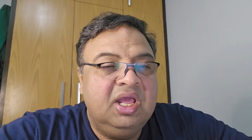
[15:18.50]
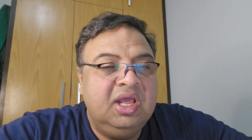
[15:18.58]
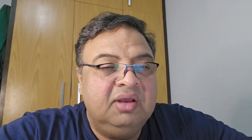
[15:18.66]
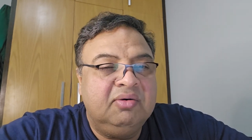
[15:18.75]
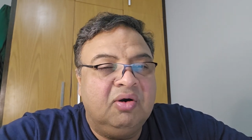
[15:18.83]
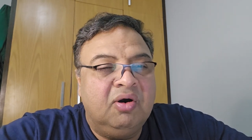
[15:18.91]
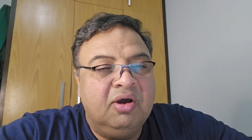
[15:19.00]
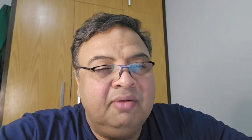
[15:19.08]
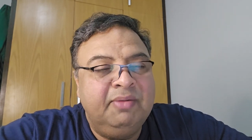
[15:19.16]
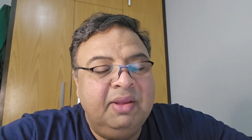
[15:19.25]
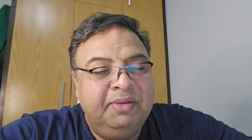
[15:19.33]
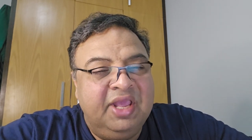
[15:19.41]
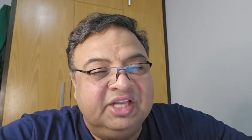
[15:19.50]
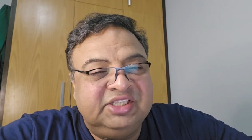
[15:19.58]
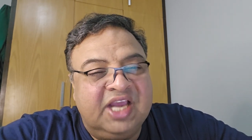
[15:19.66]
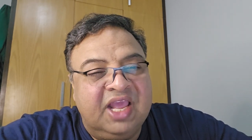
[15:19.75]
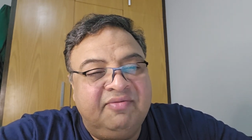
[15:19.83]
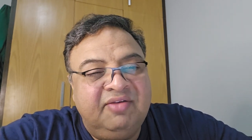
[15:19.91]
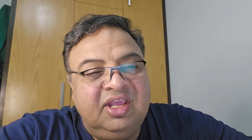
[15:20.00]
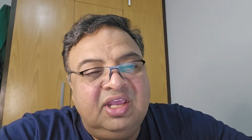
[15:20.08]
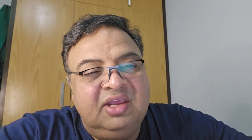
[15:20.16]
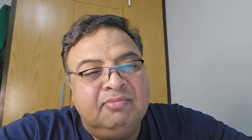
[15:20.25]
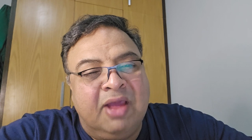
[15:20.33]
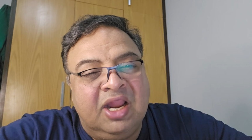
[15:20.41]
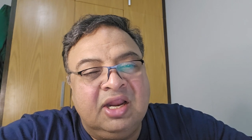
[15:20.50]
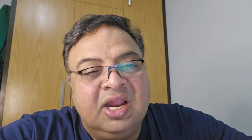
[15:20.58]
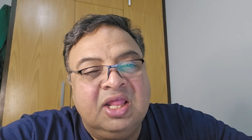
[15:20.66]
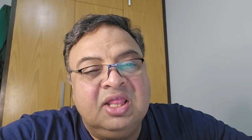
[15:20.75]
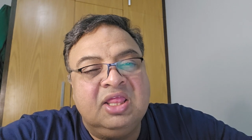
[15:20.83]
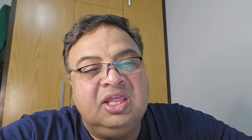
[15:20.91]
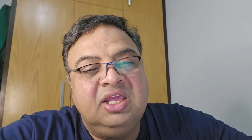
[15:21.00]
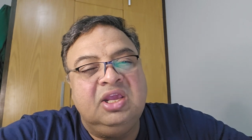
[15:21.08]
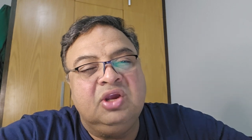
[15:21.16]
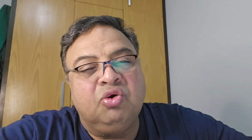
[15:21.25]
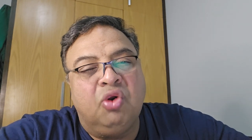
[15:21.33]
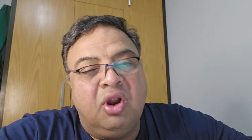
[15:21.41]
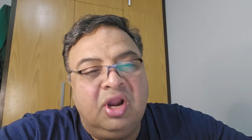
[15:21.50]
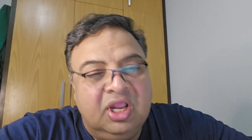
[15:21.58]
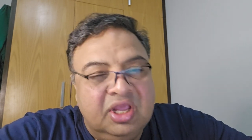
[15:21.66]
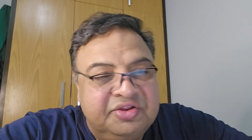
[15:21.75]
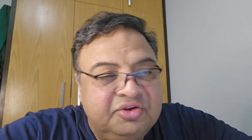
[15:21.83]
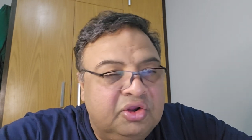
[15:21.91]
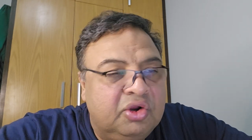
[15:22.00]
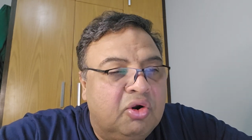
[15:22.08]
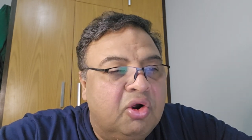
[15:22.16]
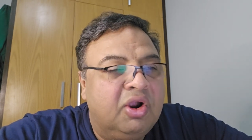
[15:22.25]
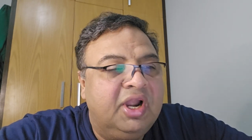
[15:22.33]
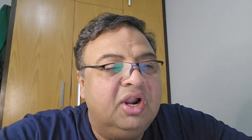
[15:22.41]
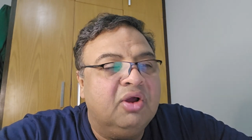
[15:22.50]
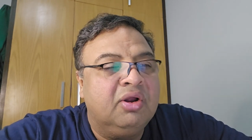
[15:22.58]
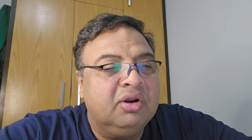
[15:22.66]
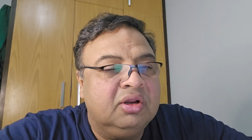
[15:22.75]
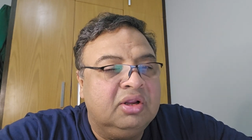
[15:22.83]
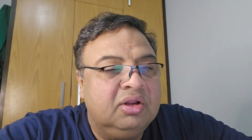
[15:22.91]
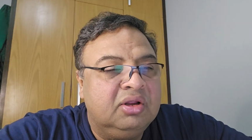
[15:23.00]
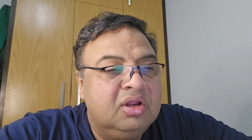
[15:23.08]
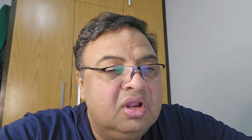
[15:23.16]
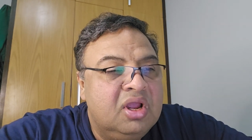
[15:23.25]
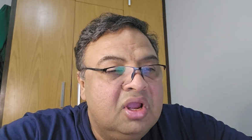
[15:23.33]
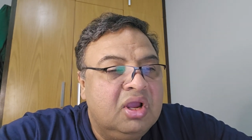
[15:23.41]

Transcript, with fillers: uh, or maybe HIV, malignancy, chronic steroid, or